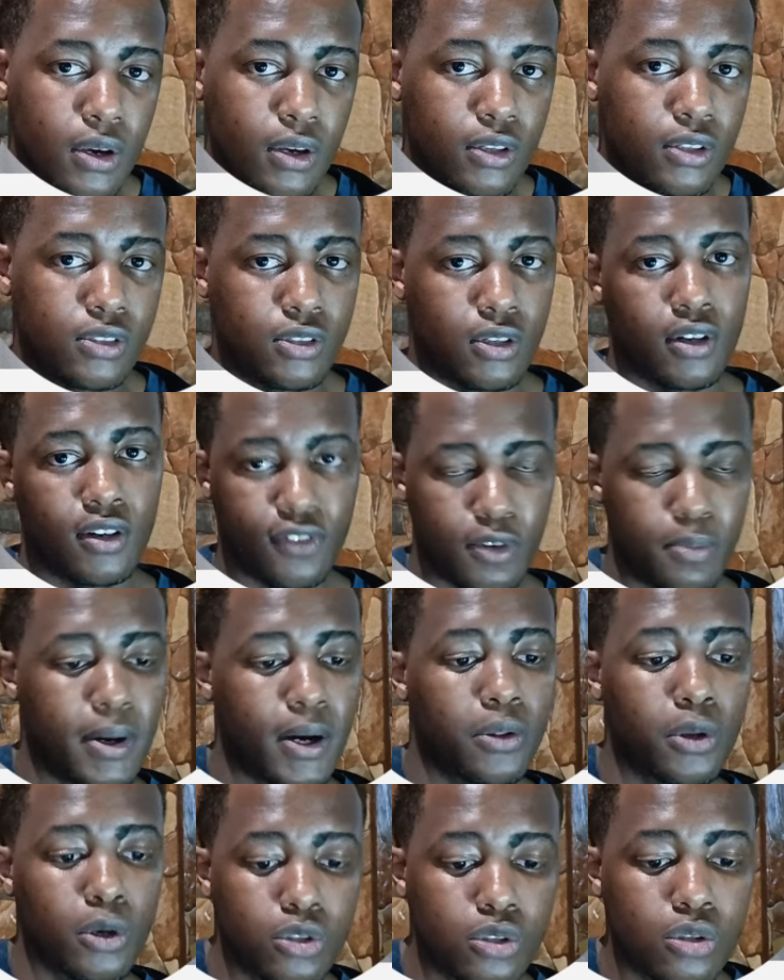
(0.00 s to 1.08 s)
So if you pair
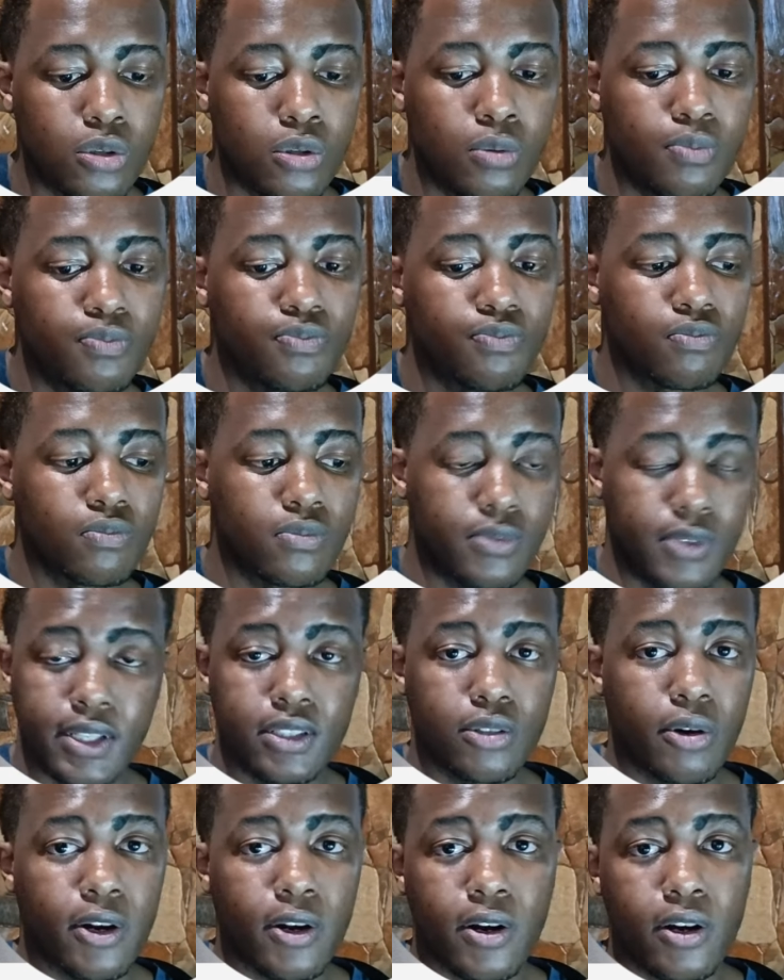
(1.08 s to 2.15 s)
those two, this
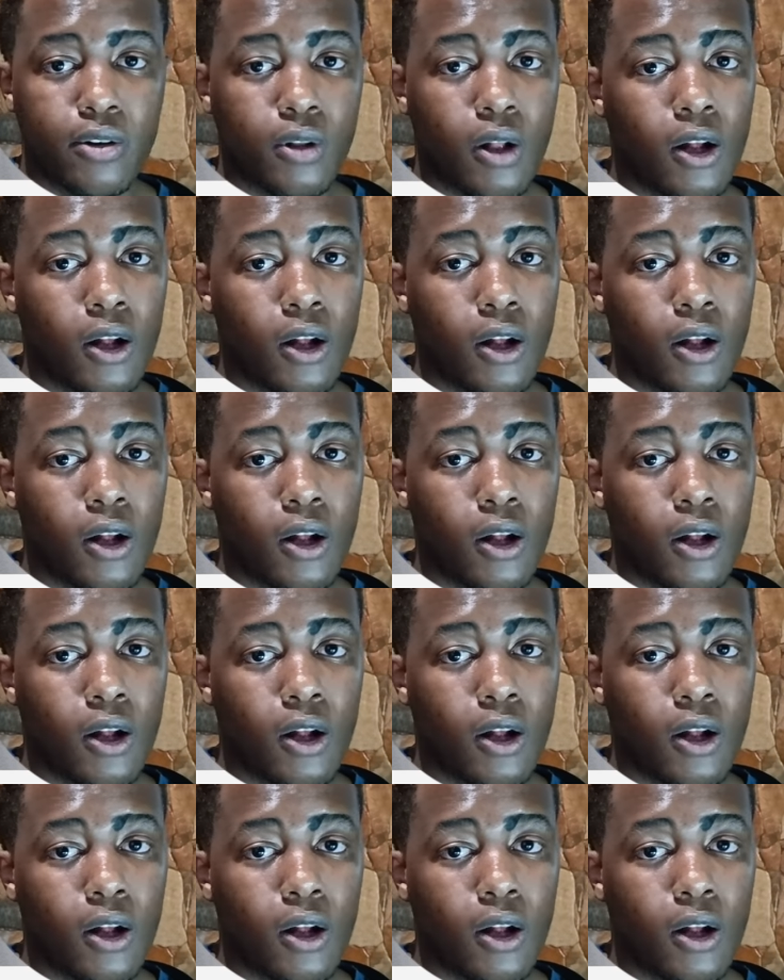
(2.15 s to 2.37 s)
credit card will